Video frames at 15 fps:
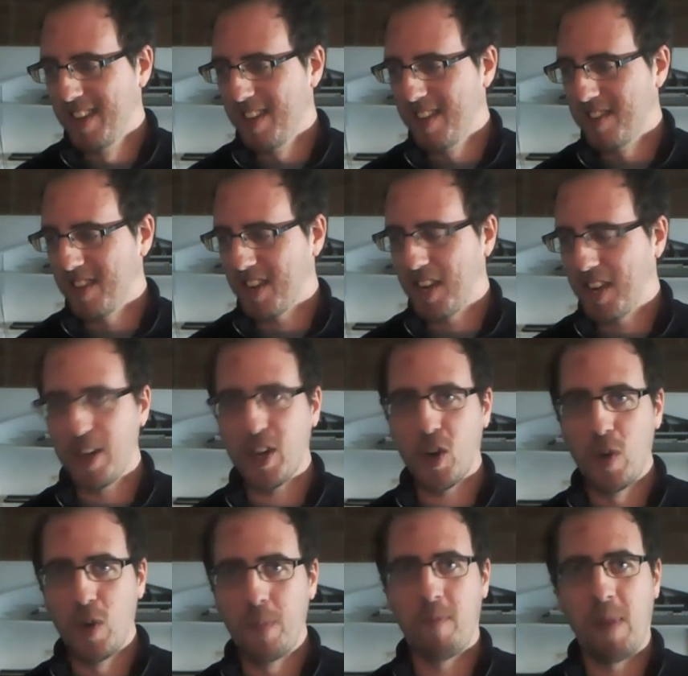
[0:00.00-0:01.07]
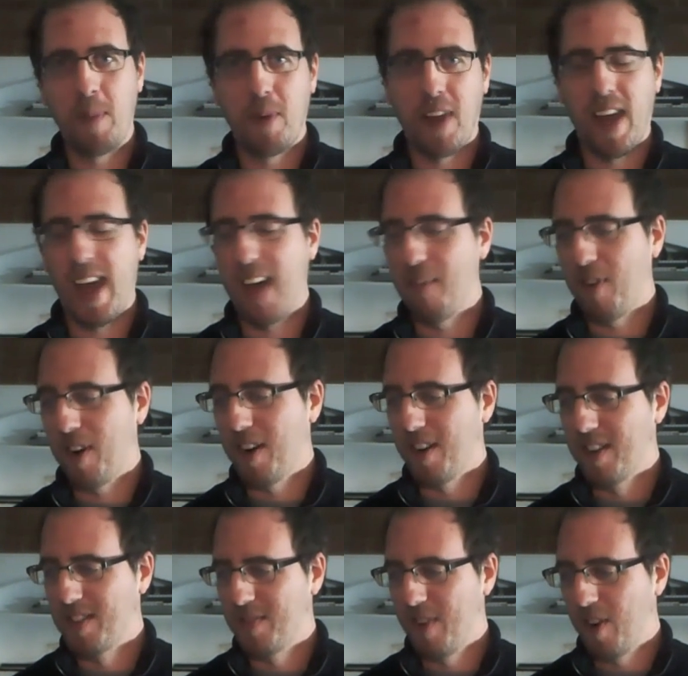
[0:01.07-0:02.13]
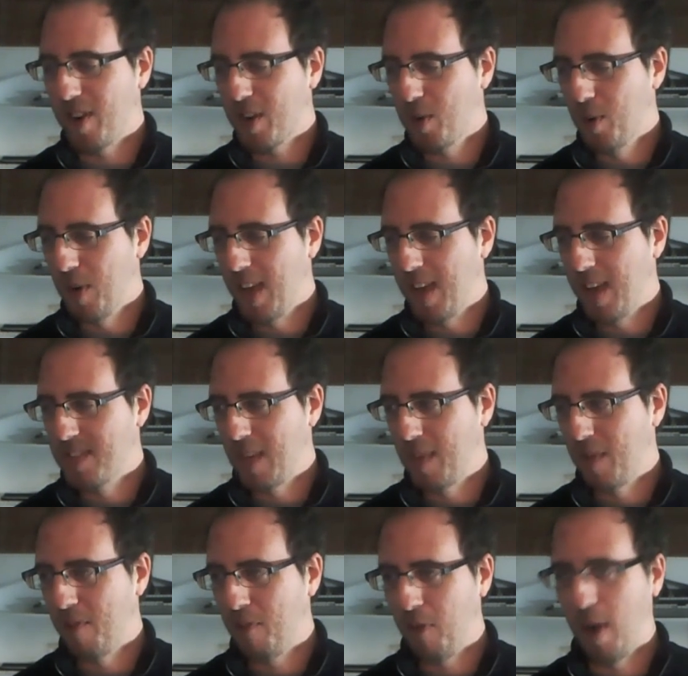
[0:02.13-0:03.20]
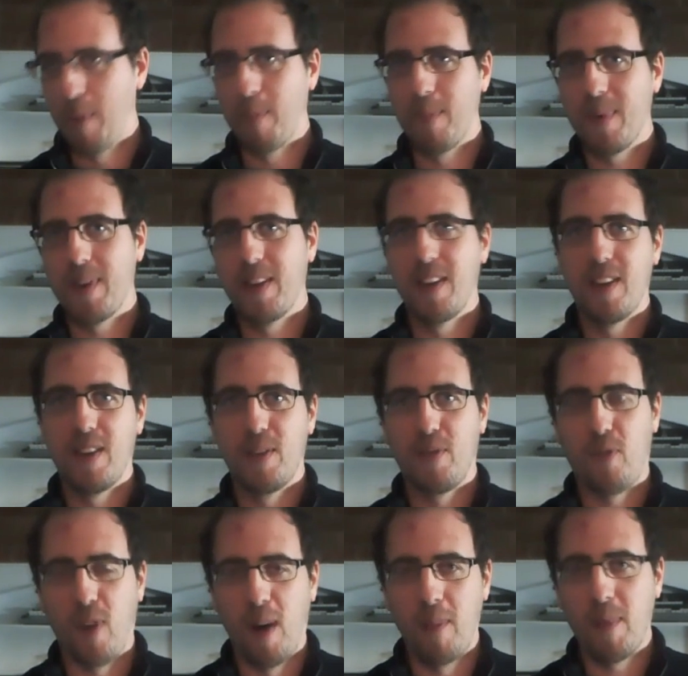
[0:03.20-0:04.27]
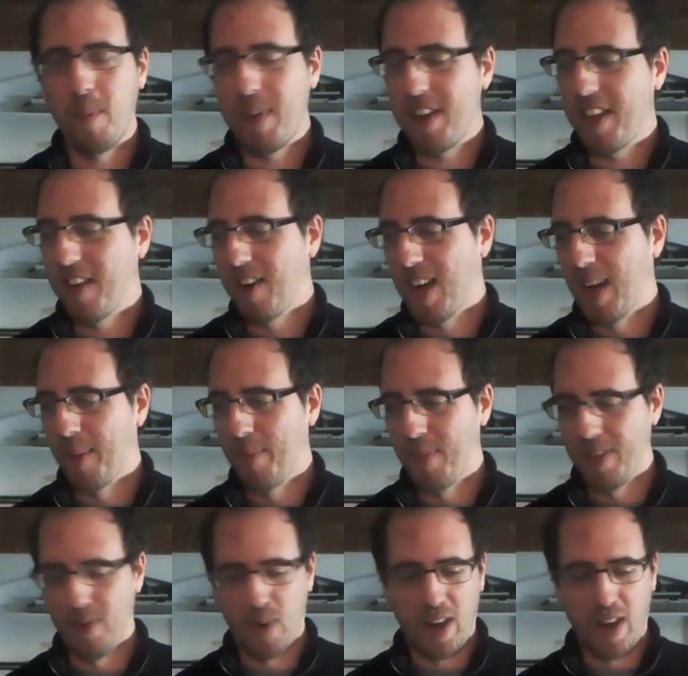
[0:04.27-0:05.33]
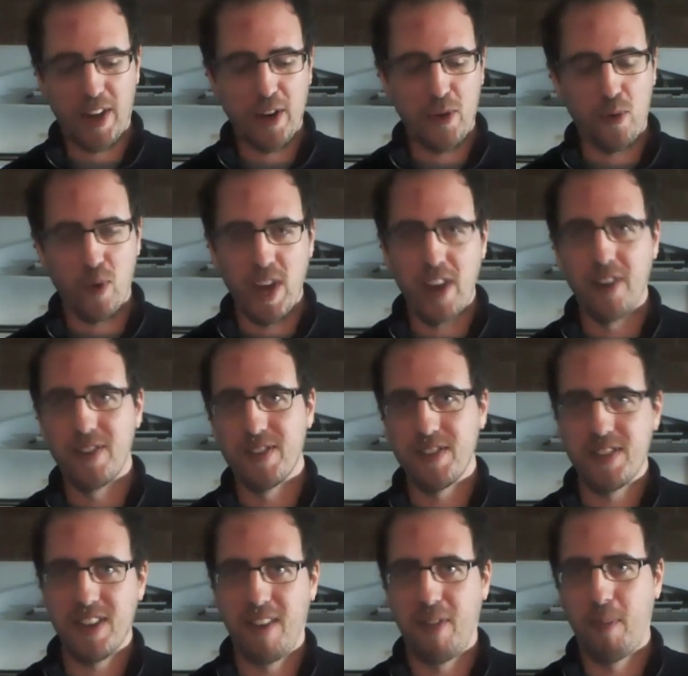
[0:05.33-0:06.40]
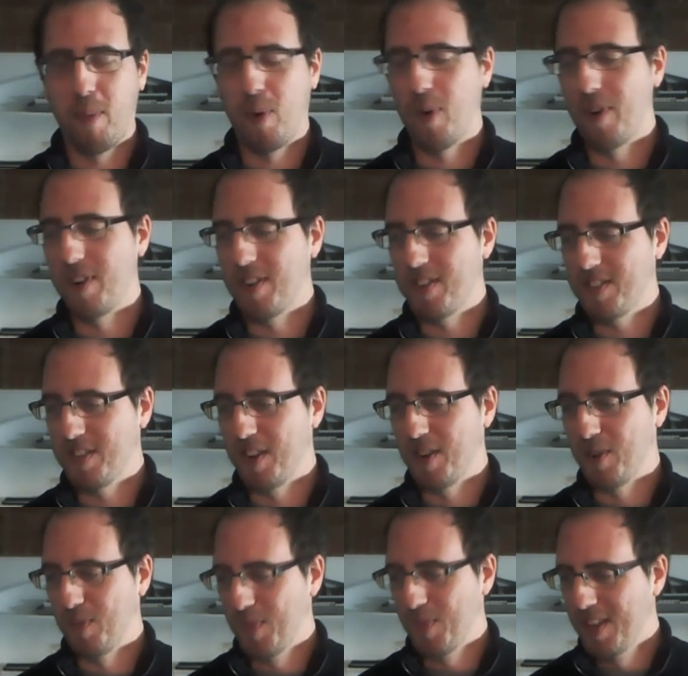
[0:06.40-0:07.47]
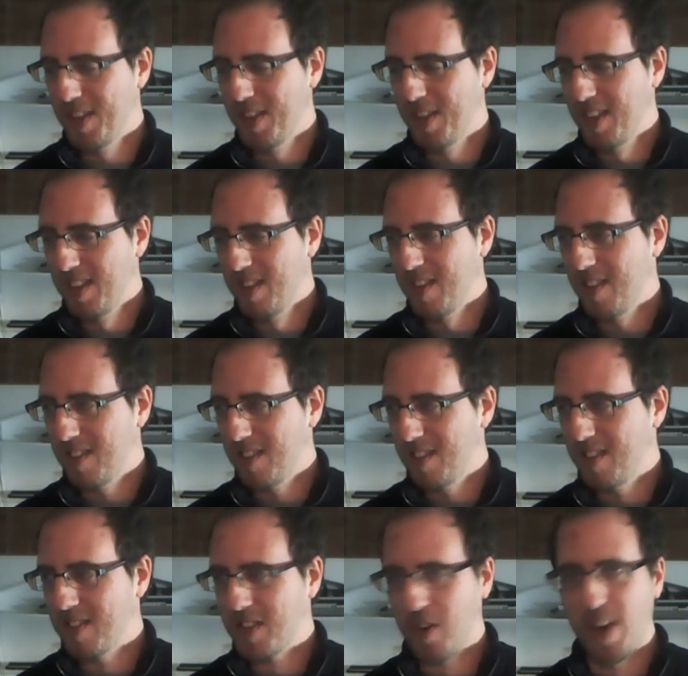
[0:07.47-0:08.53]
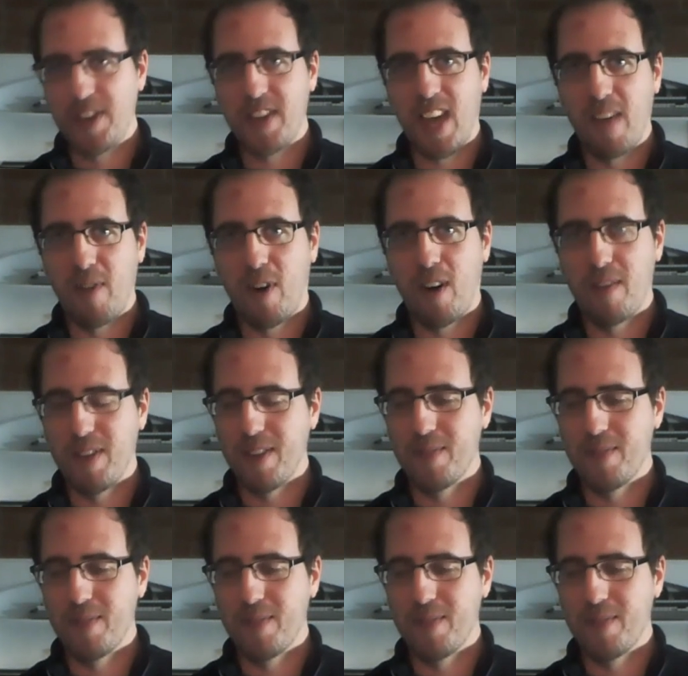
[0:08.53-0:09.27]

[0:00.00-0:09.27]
it's a good group of people to have on. It's very cool to have someone from from the Media Lab, the, one of the creators of the board. So it's great to have all of you.